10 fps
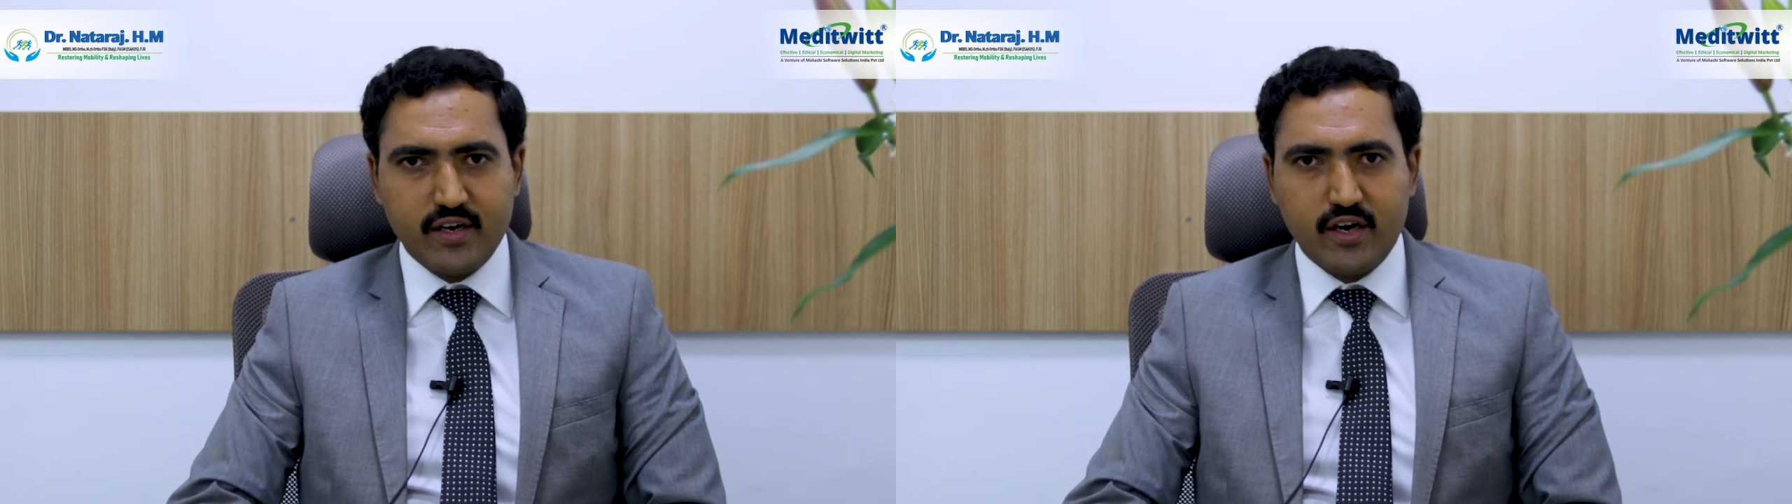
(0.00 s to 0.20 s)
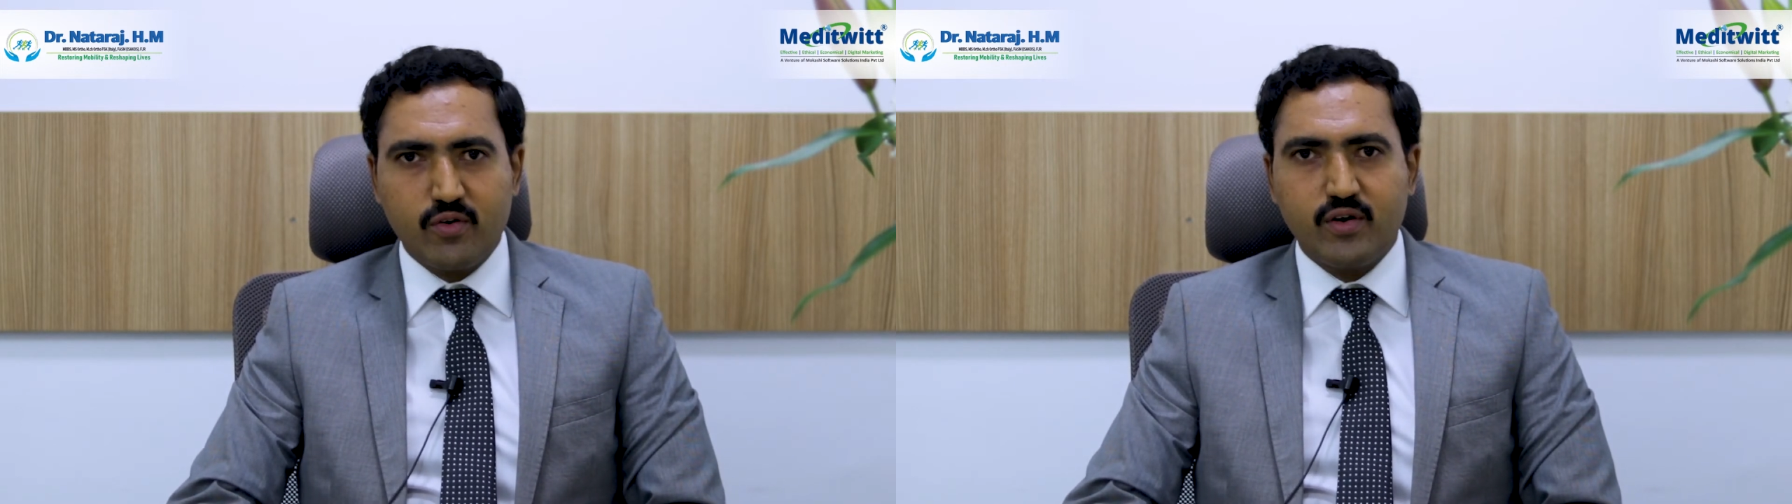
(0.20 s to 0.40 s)

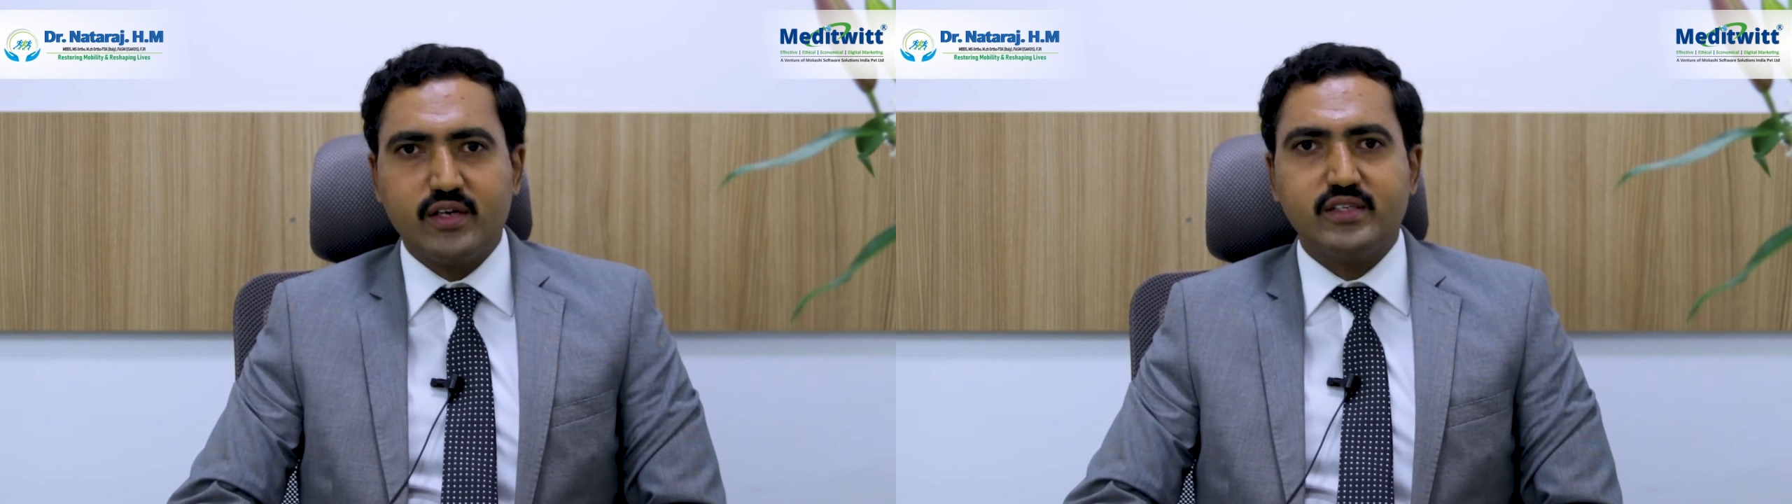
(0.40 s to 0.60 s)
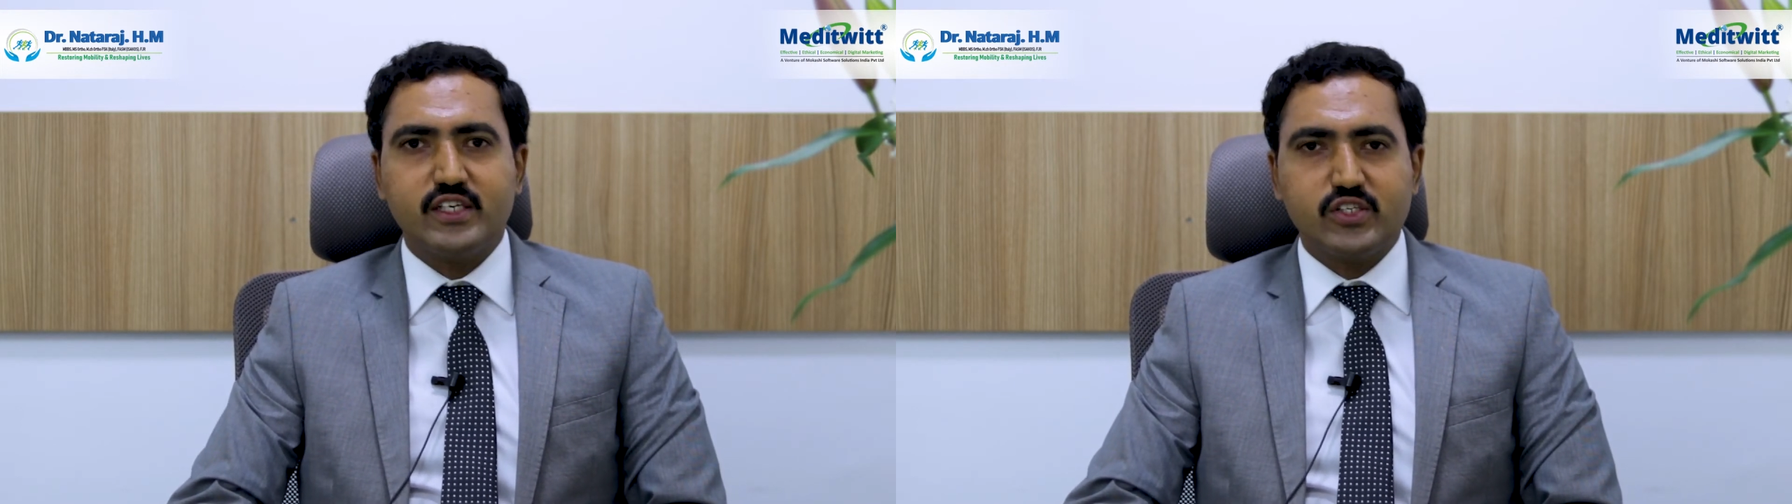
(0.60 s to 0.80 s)

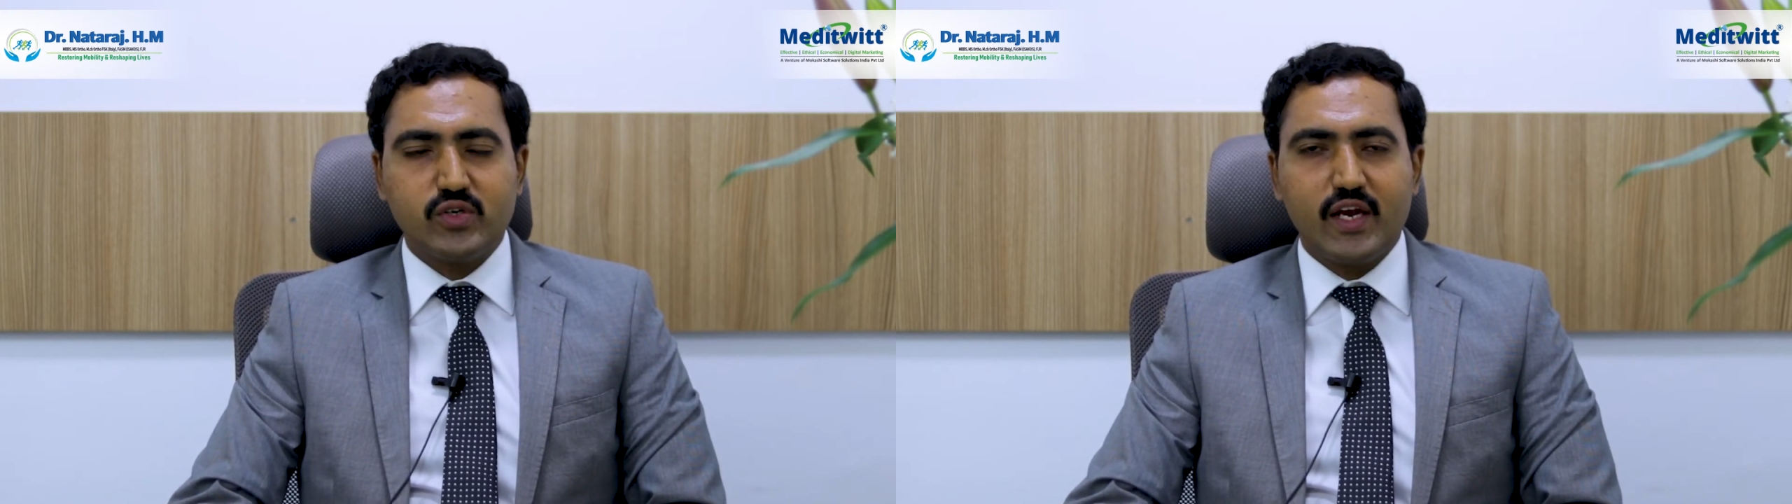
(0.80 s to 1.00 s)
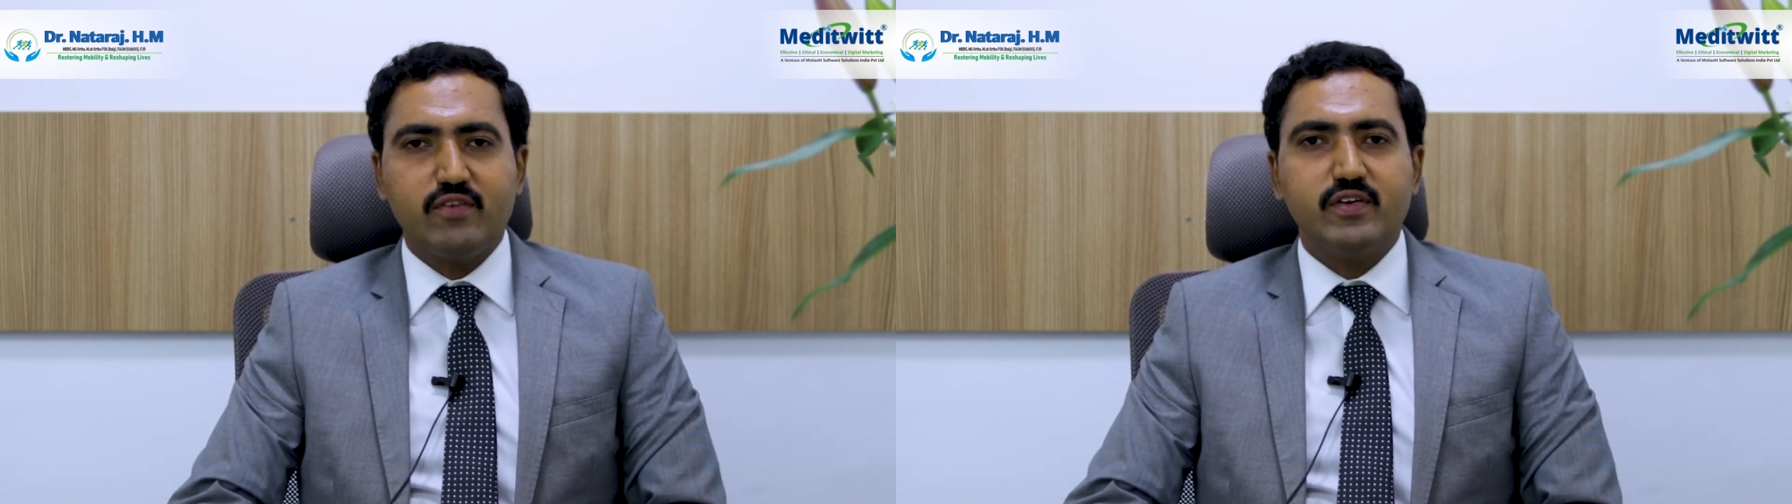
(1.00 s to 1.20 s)
around 6 to
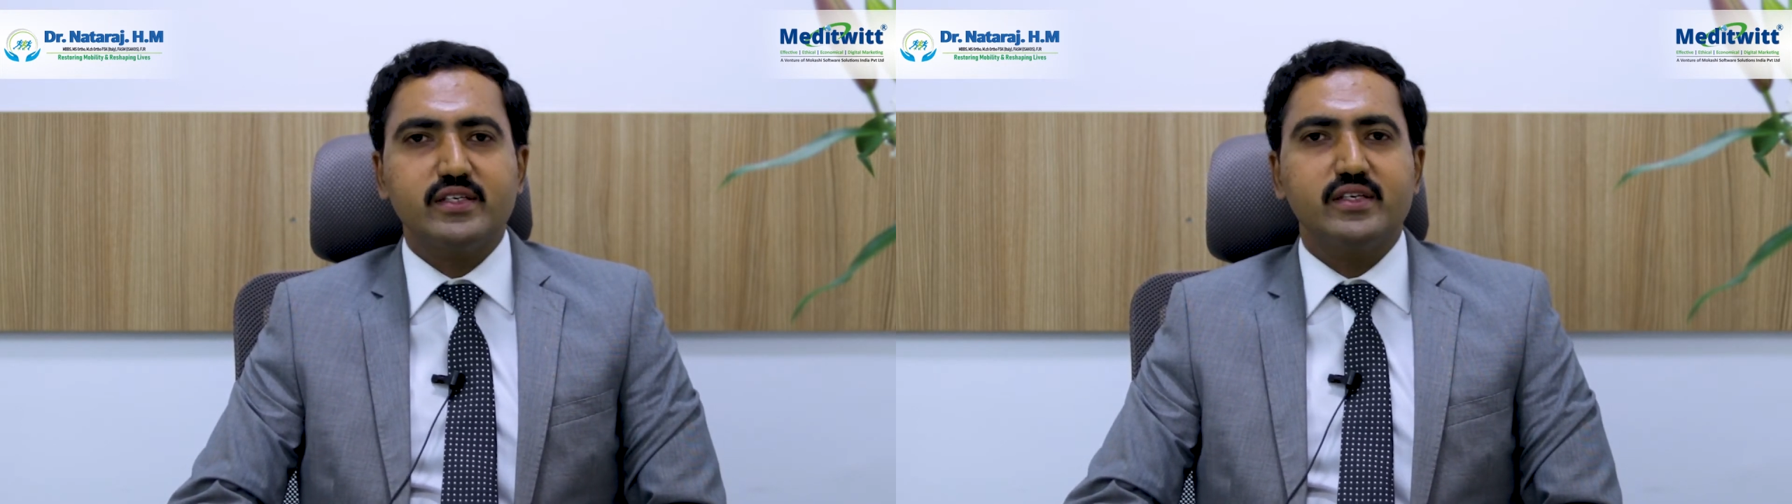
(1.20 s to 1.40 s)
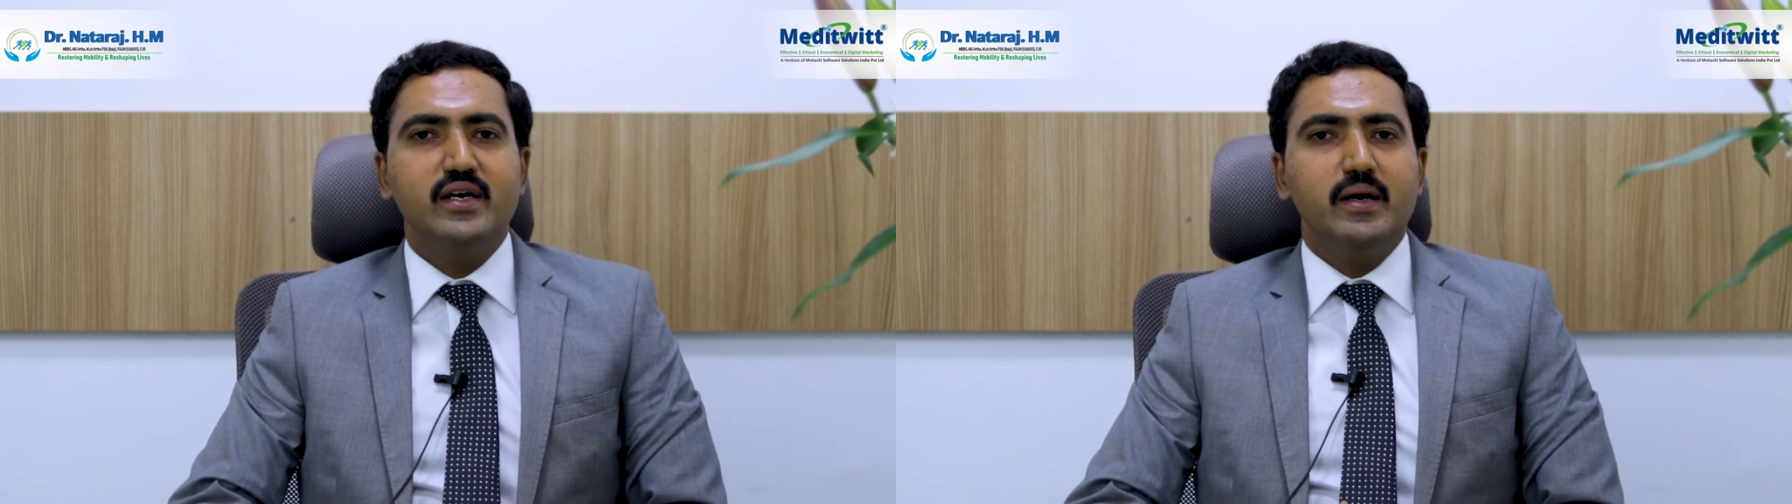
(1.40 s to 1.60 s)
8 weeks,